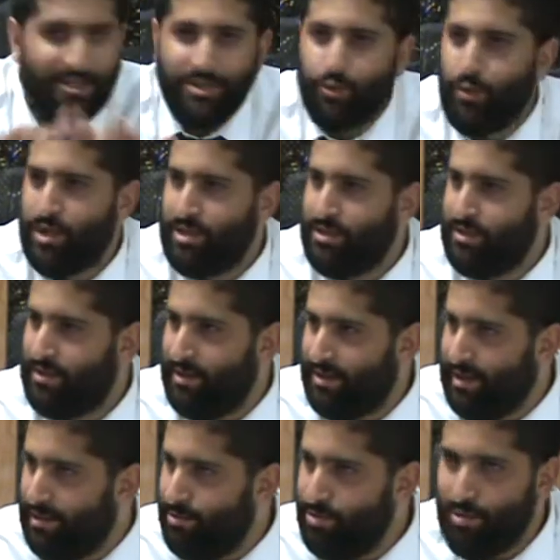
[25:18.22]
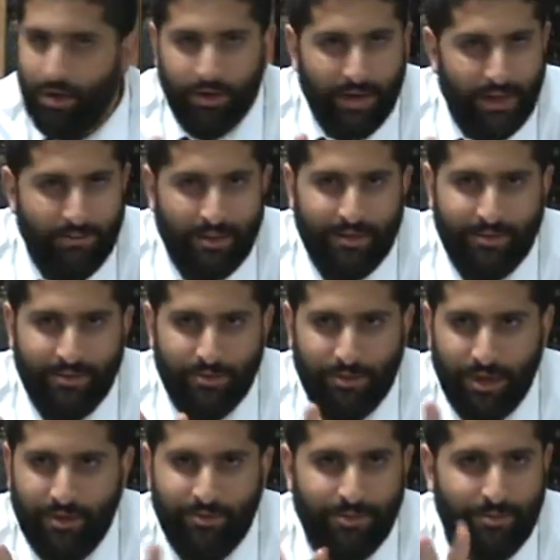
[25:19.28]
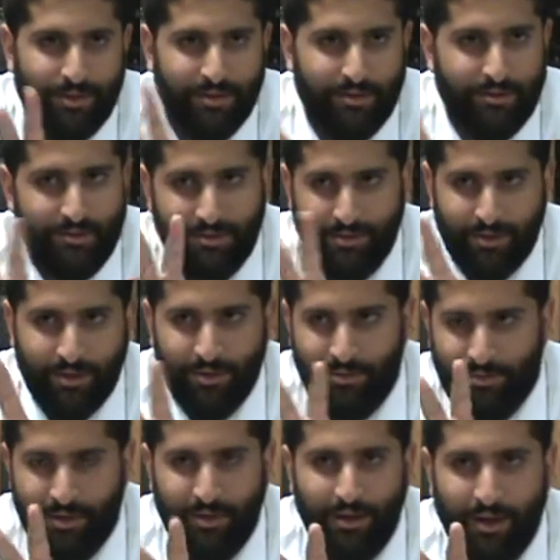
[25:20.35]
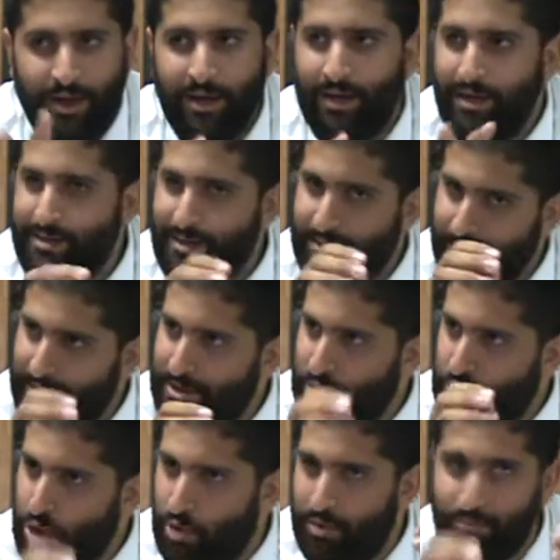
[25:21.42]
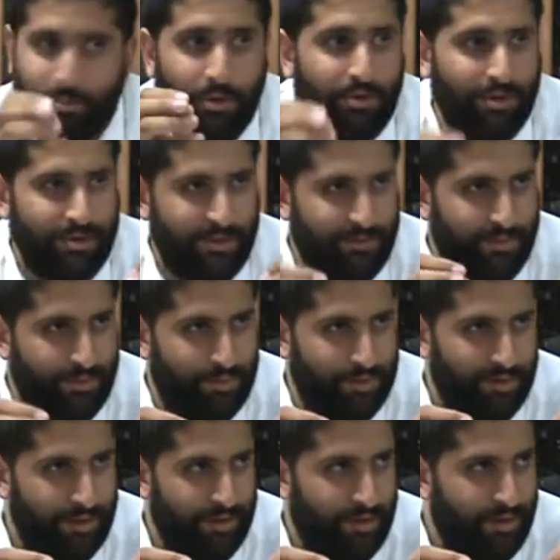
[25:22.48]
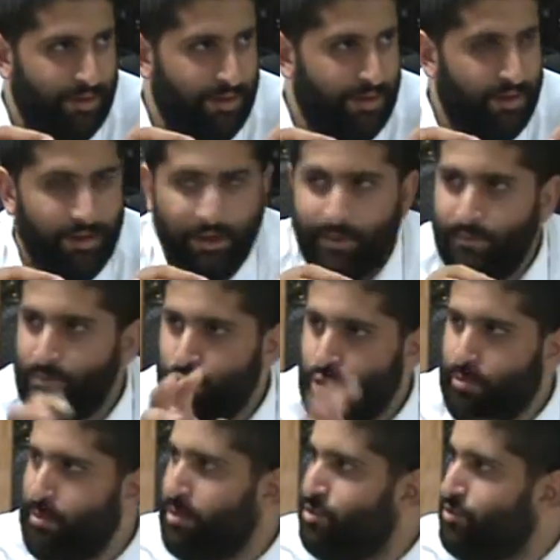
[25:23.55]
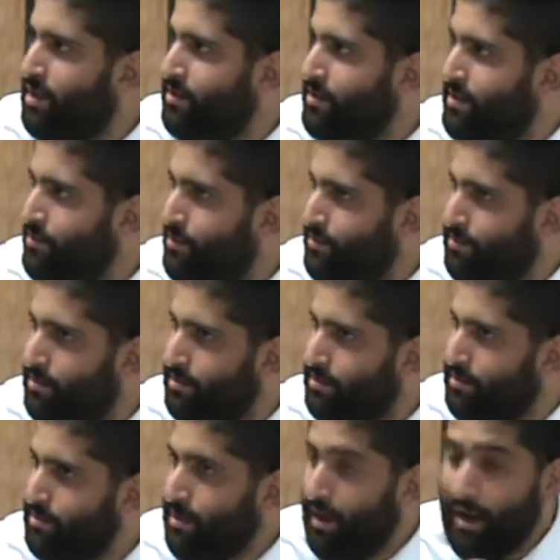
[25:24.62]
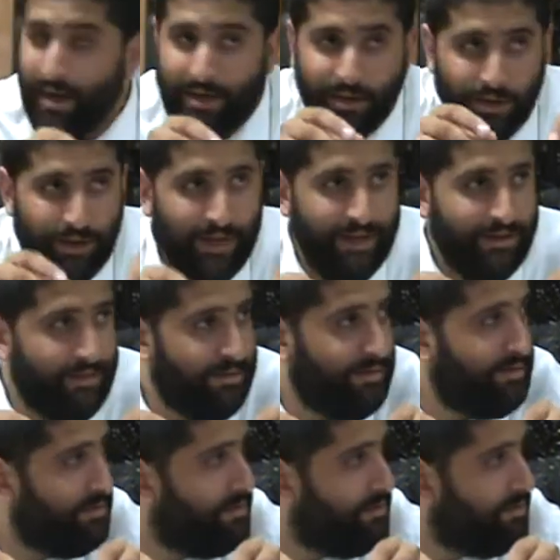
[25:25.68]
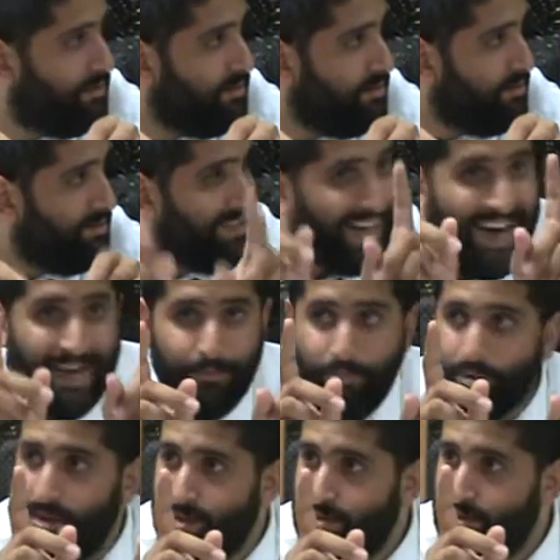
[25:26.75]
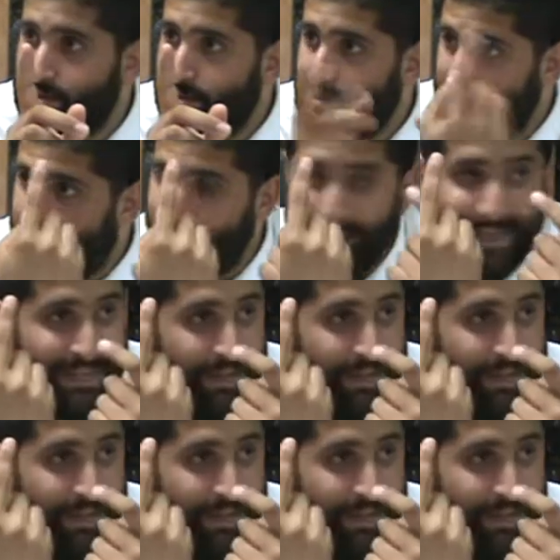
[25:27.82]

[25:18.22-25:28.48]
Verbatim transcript: these questions in the Talmud are not meant to, God forbid, you know, it's meant to show importance of people. Two people are drowning in a river. A Kohen, the high priest, the Kohen